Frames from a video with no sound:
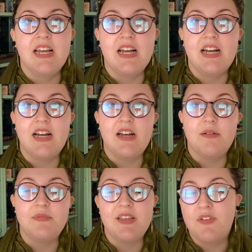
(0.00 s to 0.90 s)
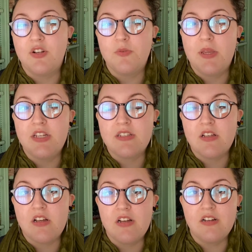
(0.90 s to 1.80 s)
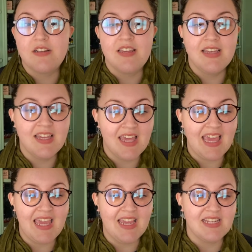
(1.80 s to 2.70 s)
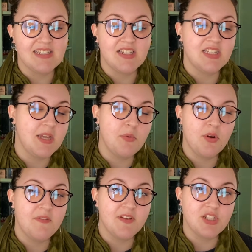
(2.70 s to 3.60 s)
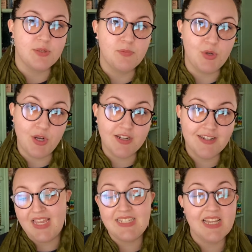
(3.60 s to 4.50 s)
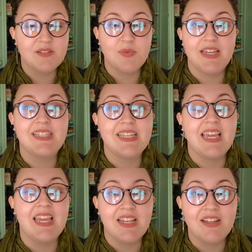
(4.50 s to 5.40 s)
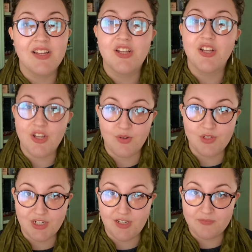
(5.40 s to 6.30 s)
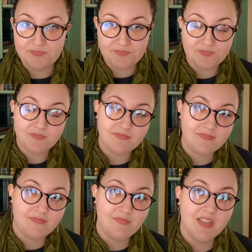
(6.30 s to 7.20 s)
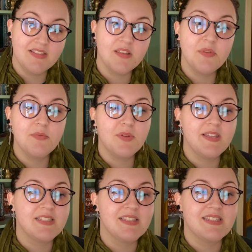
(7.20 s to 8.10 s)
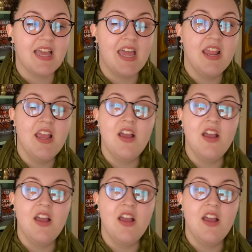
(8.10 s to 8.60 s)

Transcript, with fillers: um, 700 pages long, and it's a contemporary fiction book. It takes place in Kenosha. Some of the places that